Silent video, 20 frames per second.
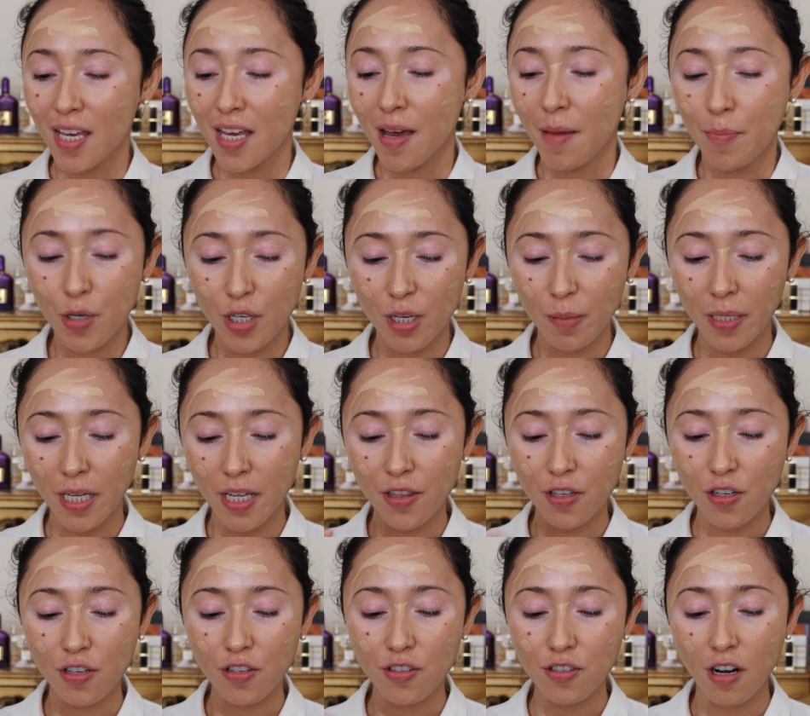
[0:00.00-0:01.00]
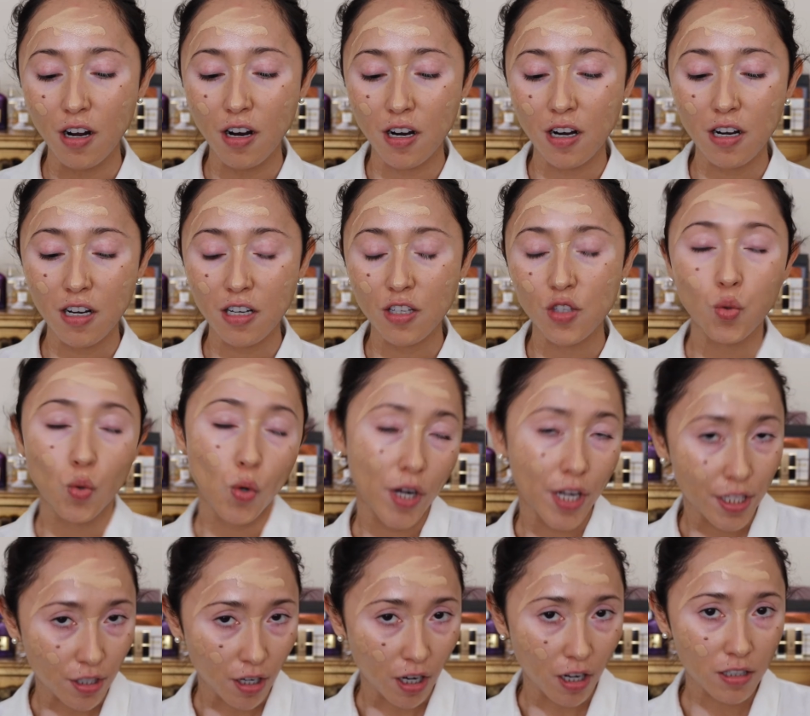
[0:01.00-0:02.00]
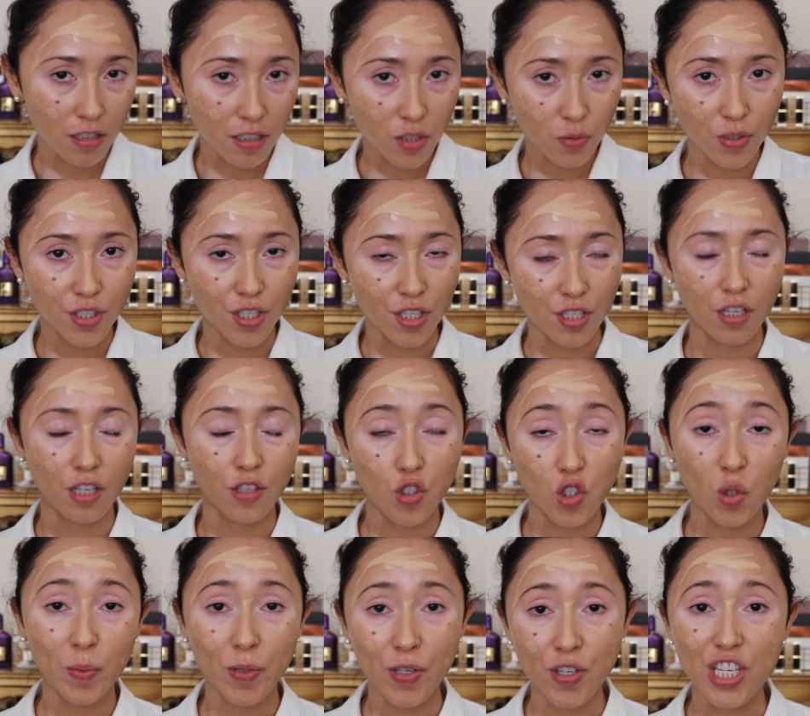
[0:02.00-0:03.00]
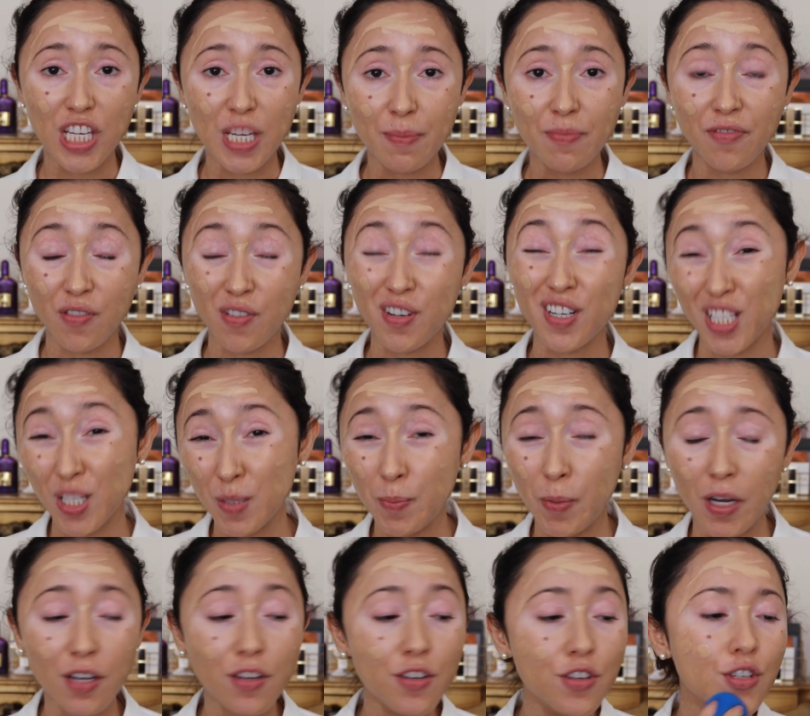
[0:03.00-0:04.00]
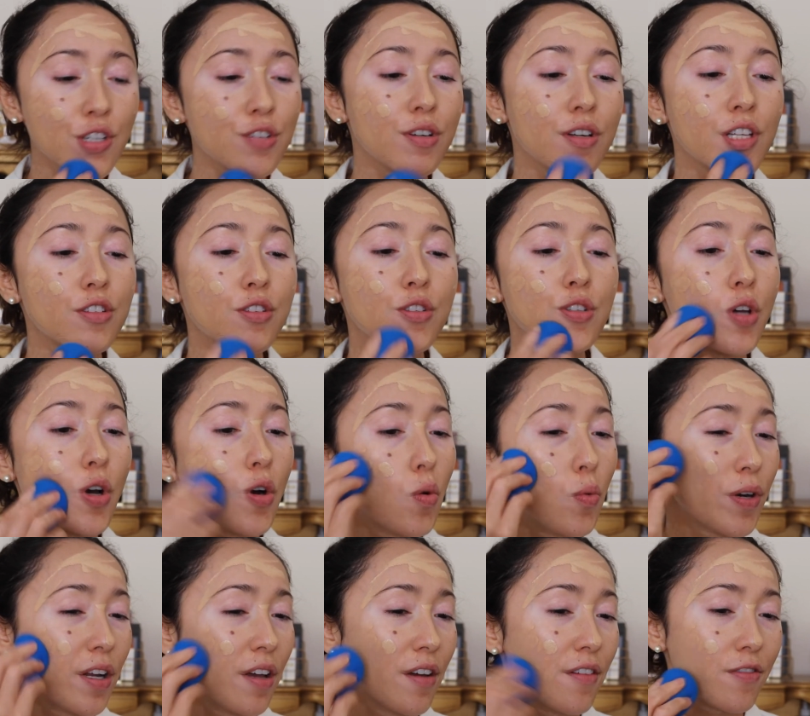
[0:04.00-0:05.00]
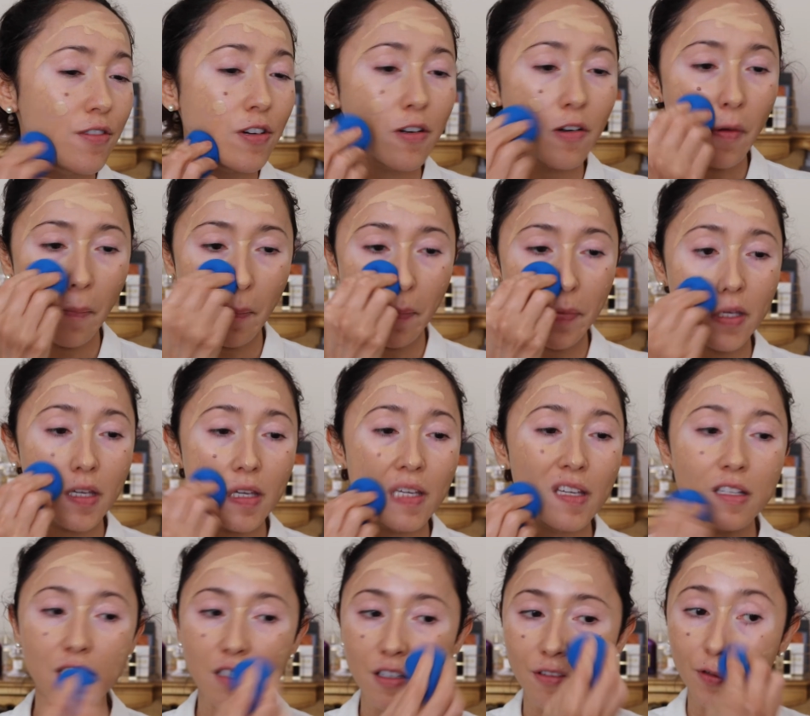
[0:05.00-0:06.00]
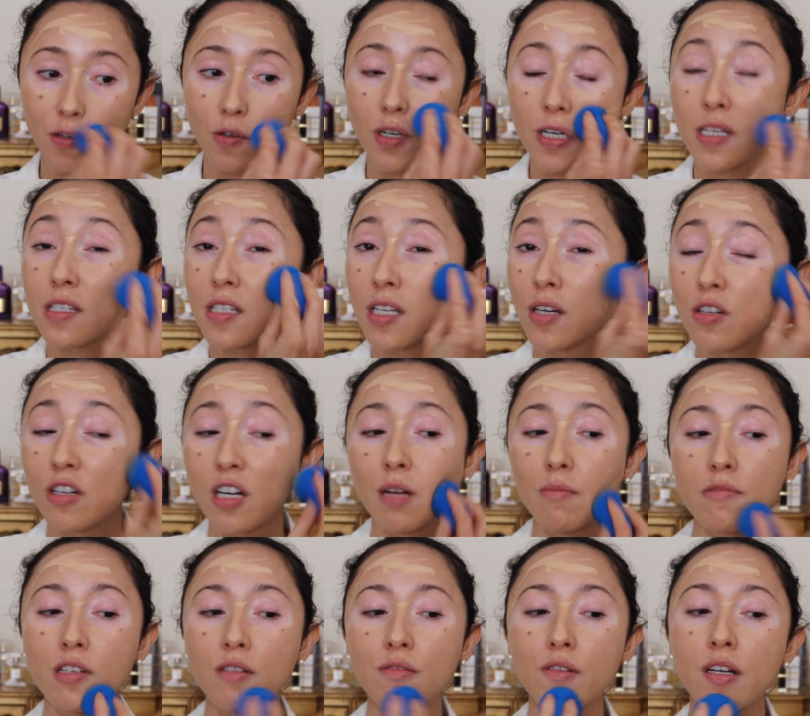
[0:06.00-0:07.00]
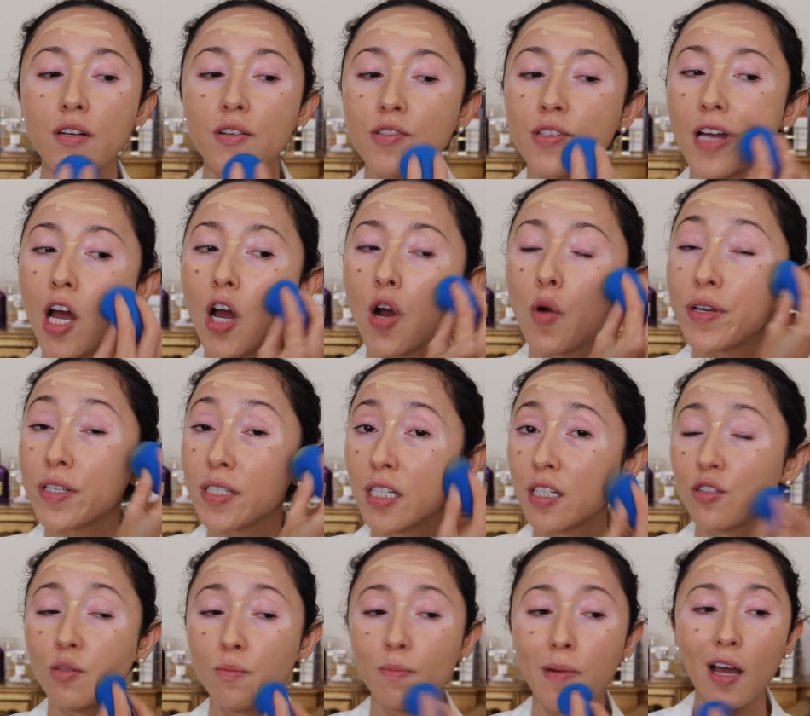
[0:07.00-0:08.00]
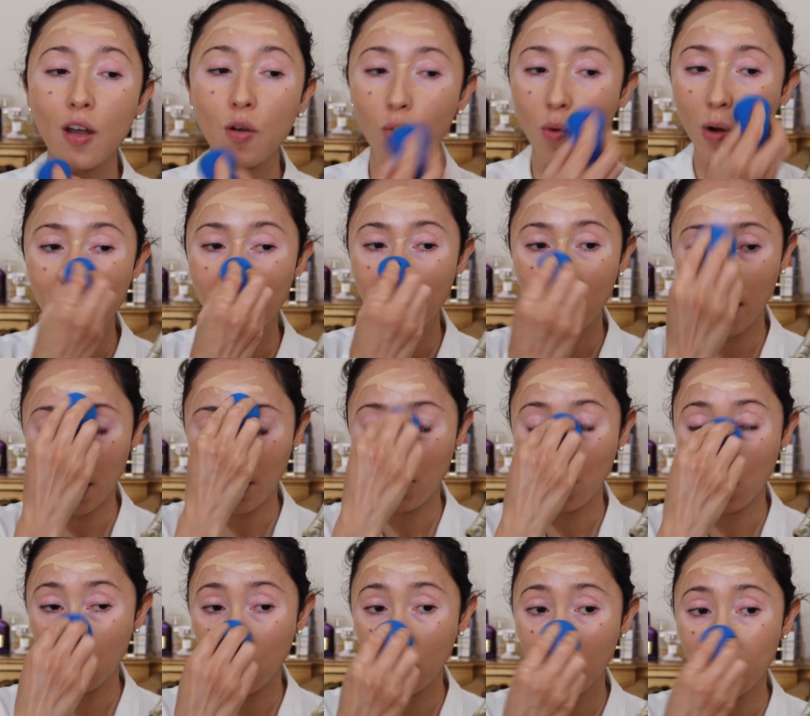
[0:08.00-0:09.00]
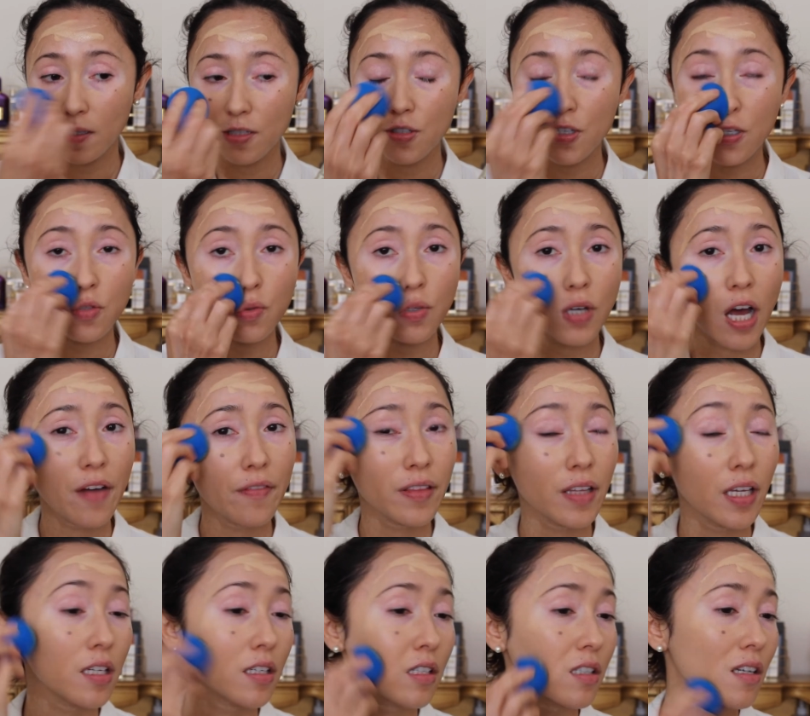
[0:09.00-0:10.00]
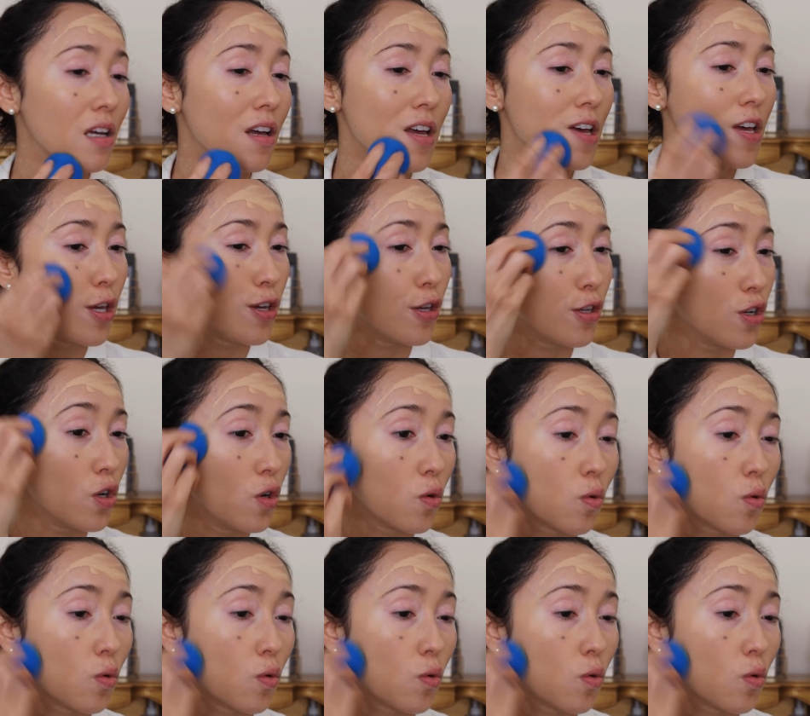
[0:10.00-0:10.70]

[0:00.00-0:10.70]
Beauty blenders are $20, which is not super cheap for a sponge. So whenever the Sephora sale comes around, I always like to buy one, like a new one, just to have like, you know,